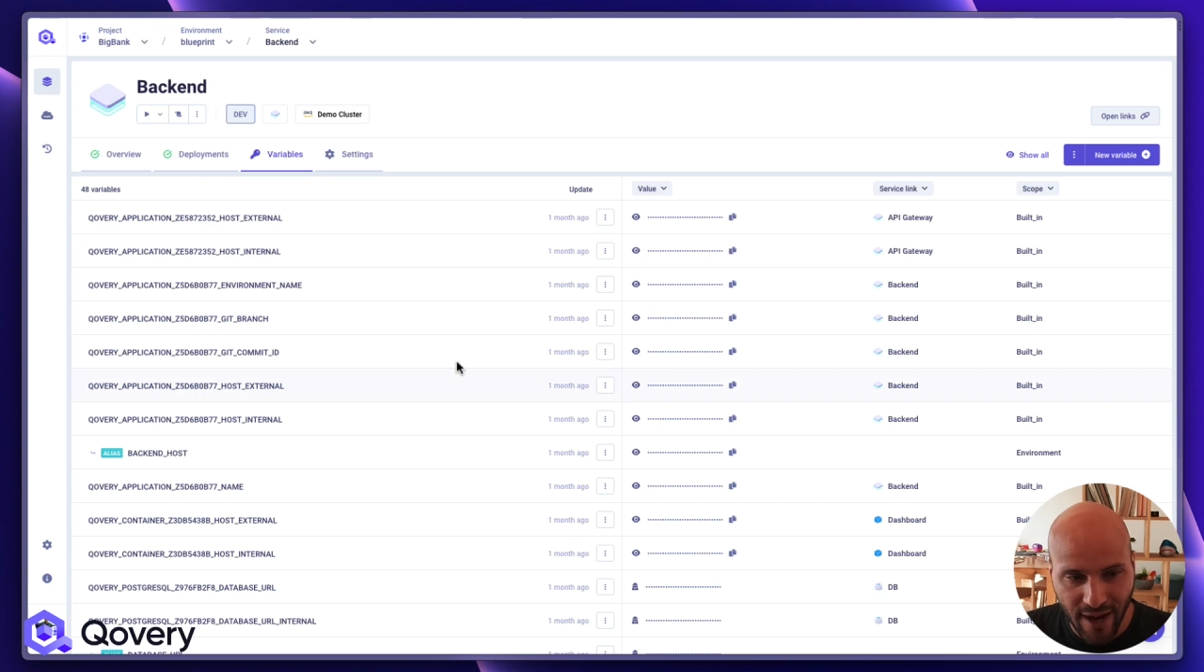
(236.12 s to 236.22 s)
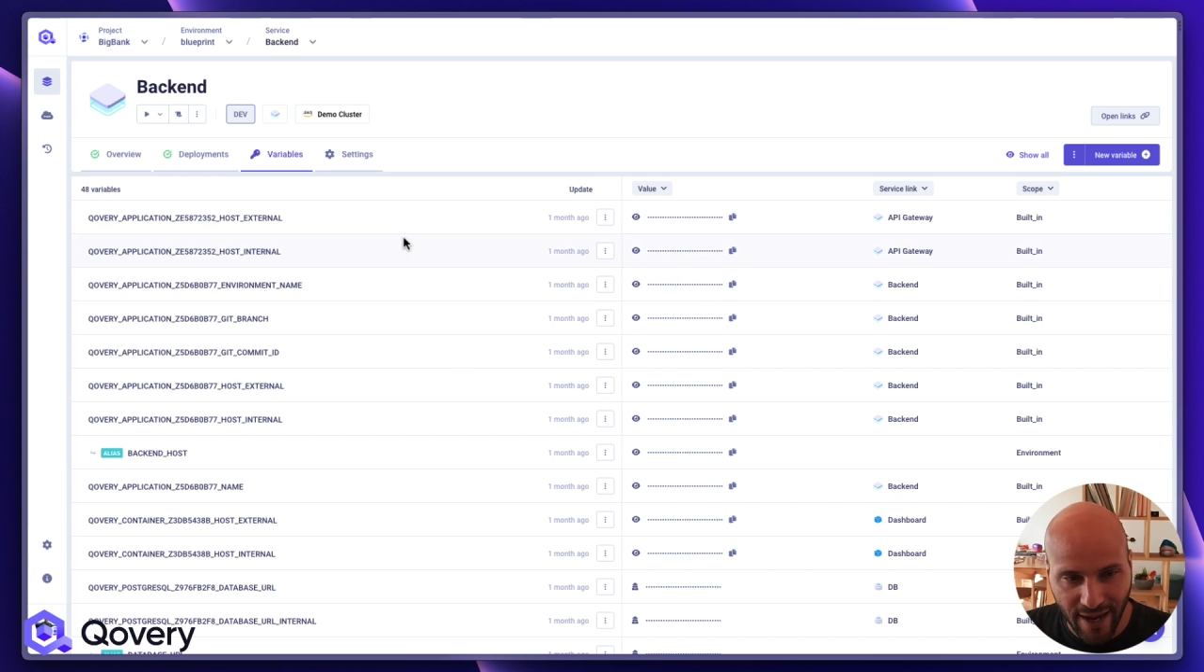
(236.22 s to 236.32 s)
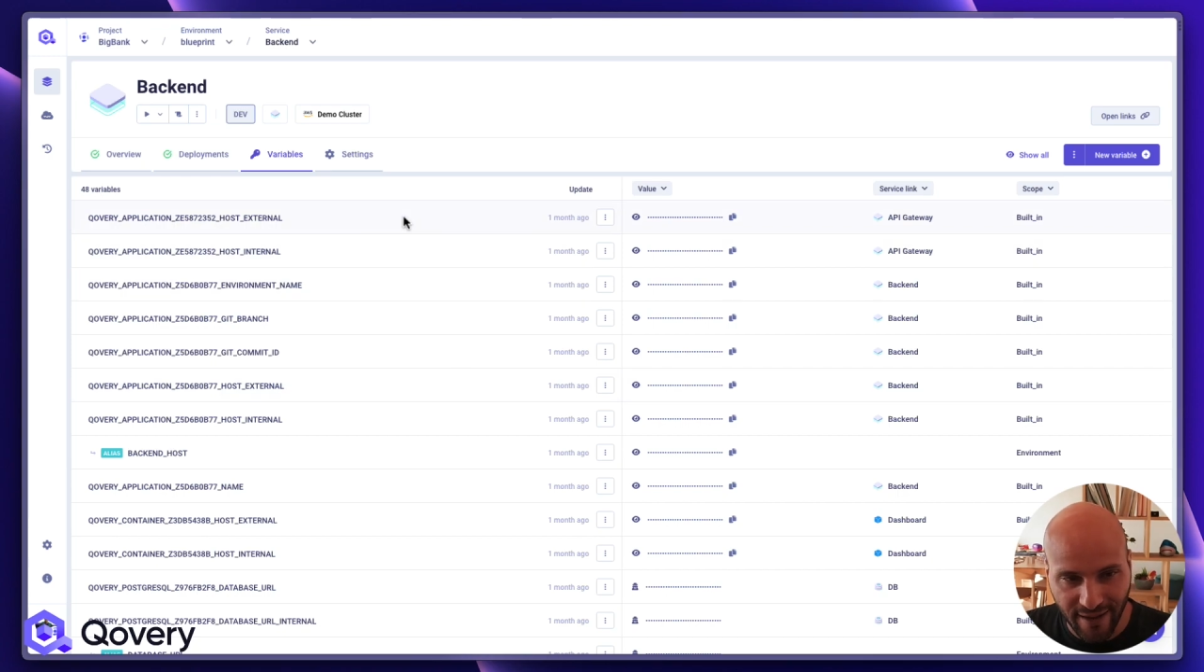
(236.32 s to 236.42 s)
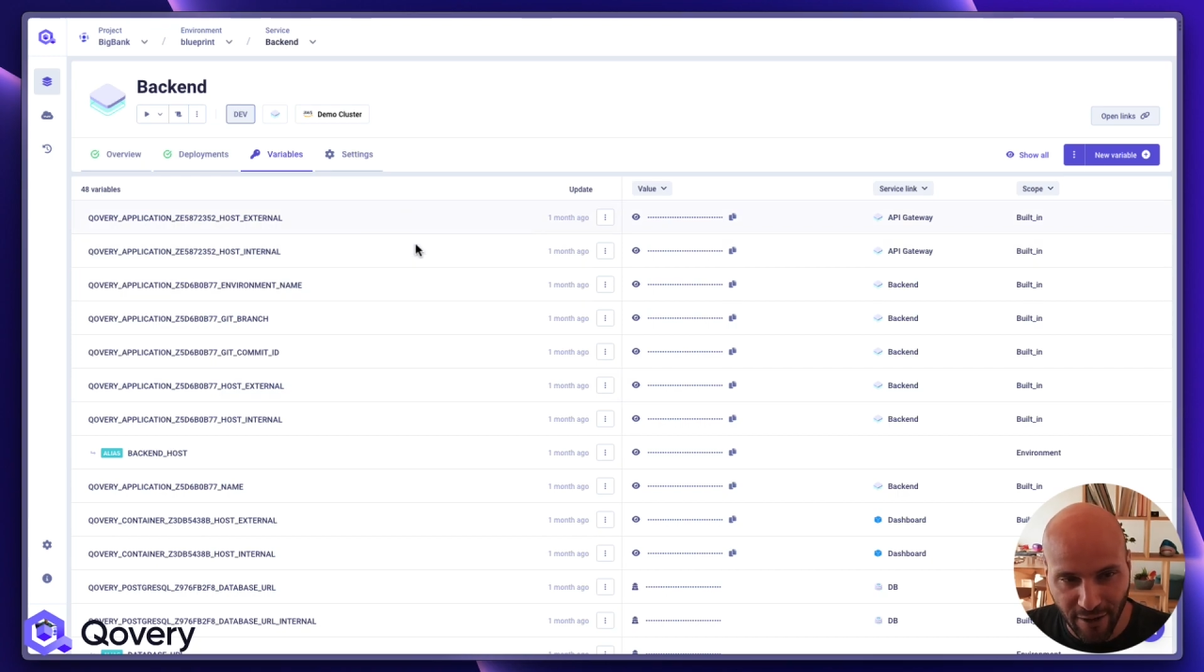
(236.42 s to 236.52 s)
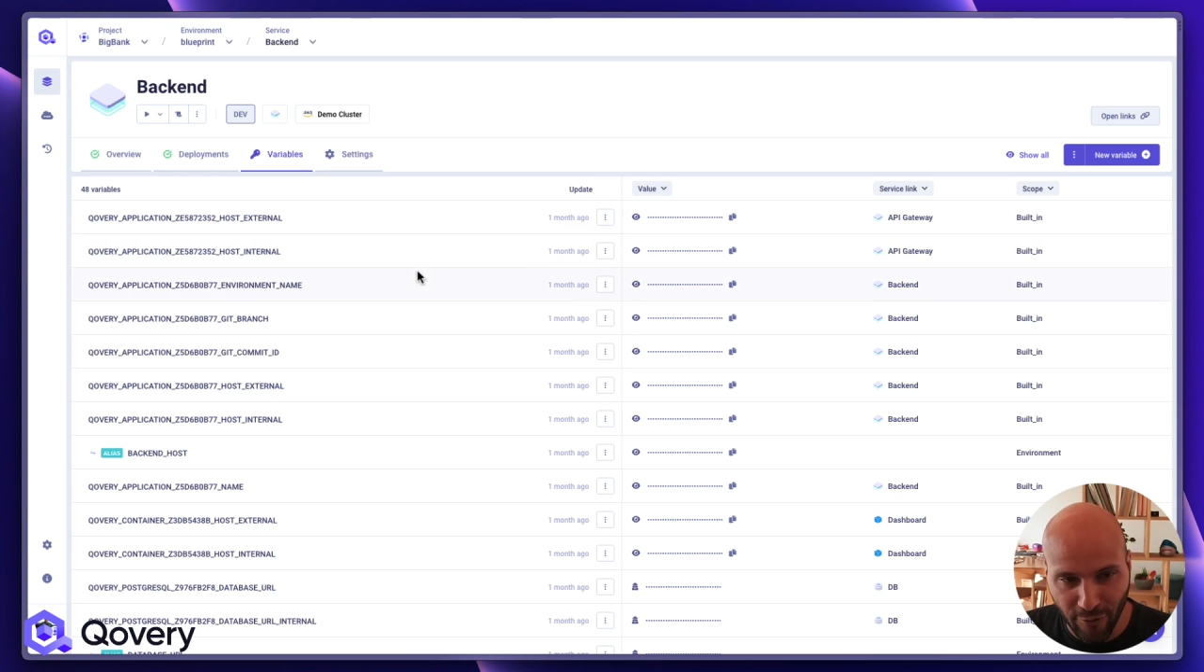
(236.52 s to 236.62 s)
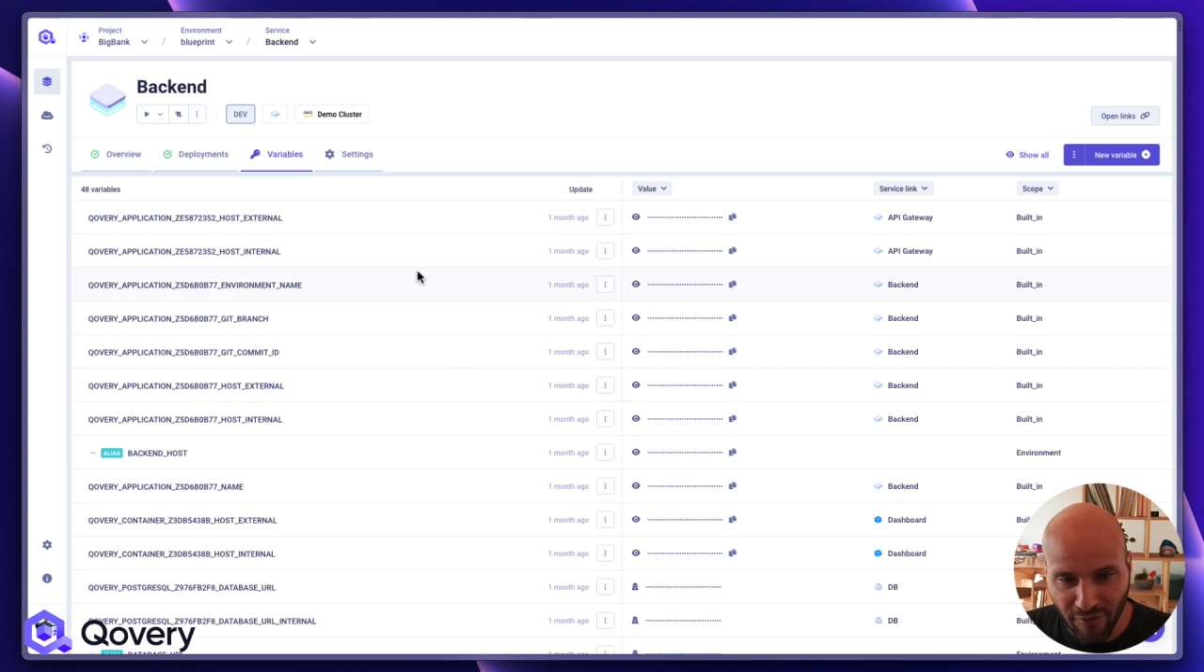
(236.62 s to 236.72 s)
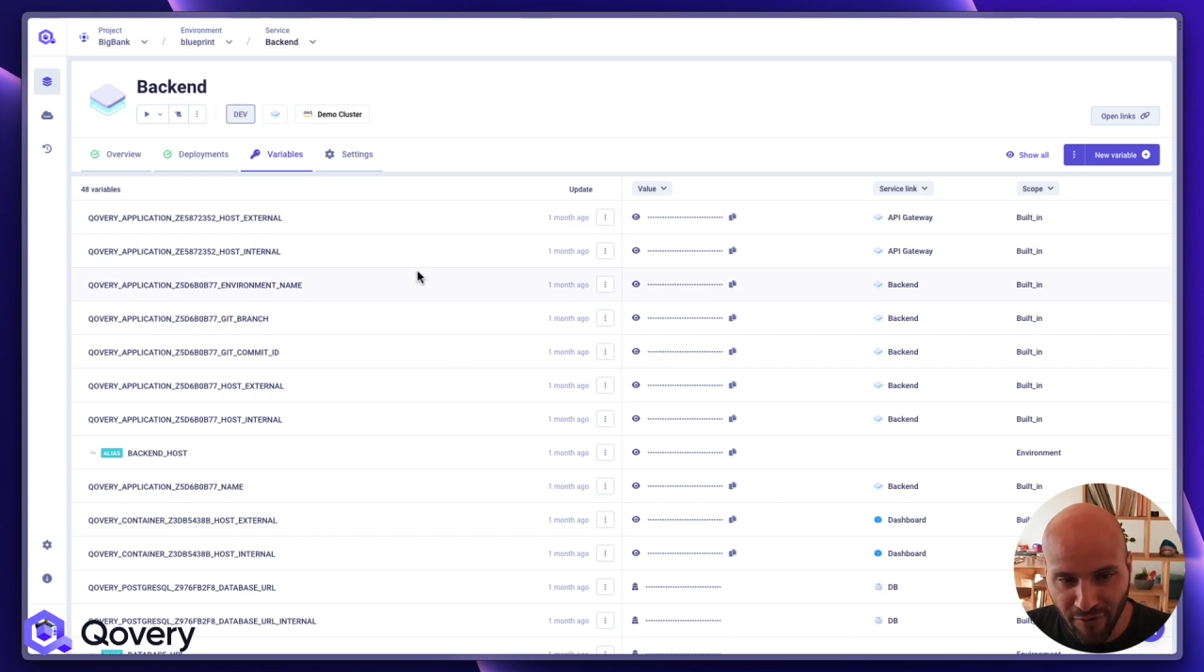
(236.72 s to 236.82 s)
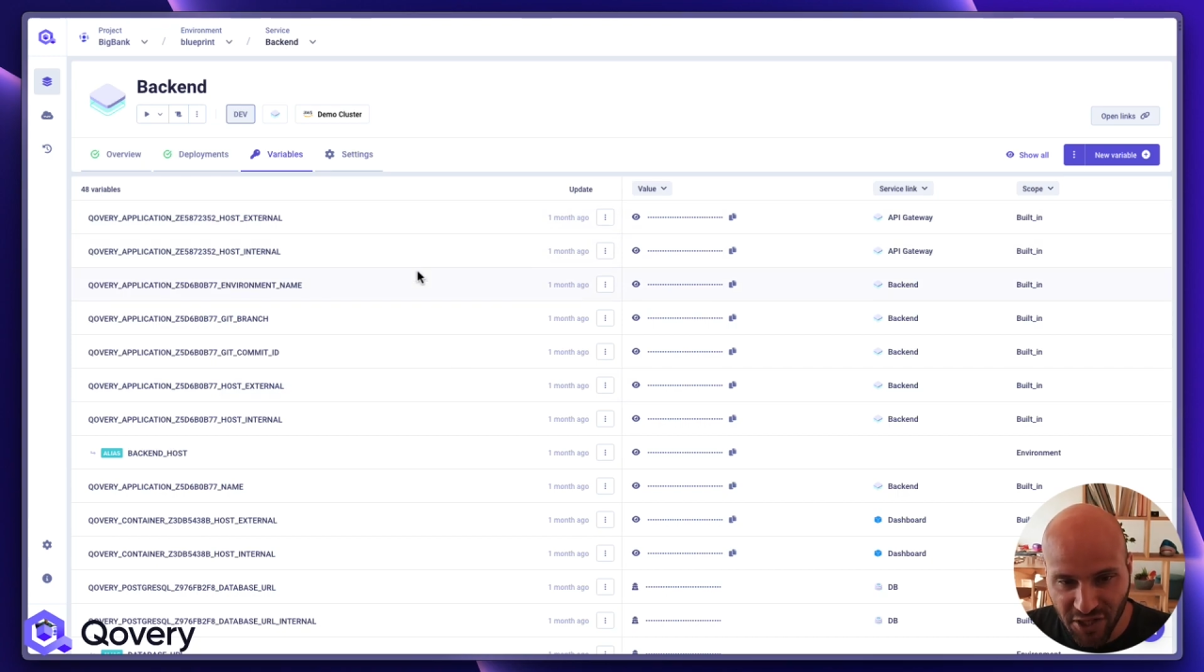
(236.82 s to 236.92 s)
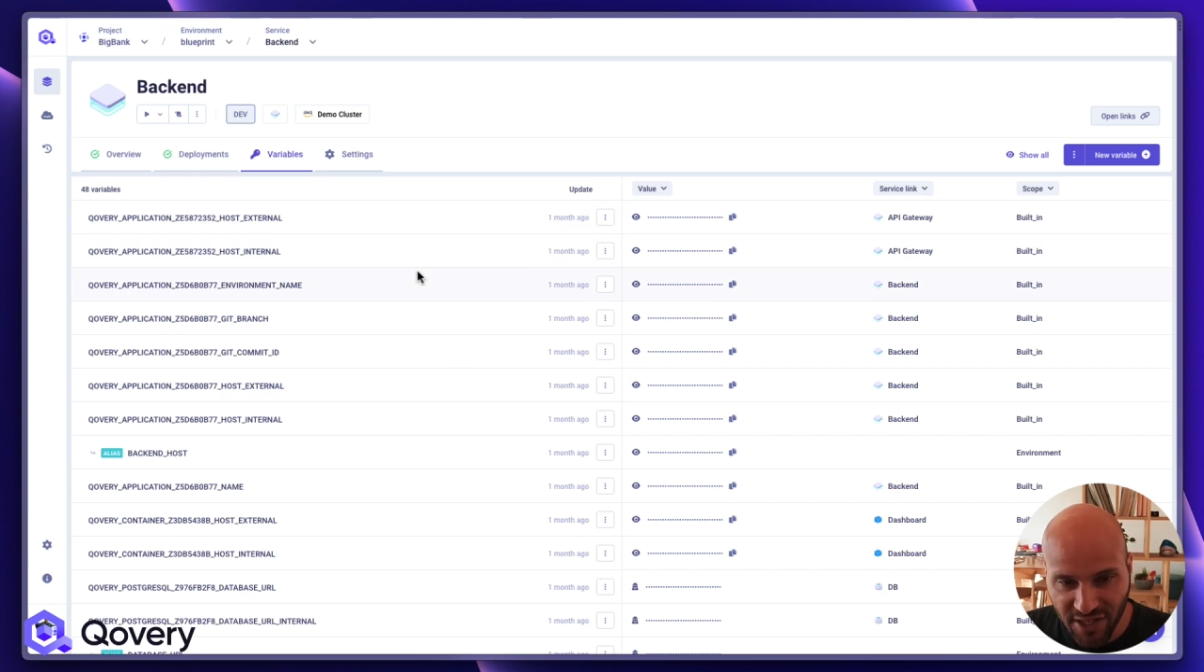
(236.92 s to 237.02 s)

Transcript: and I refresh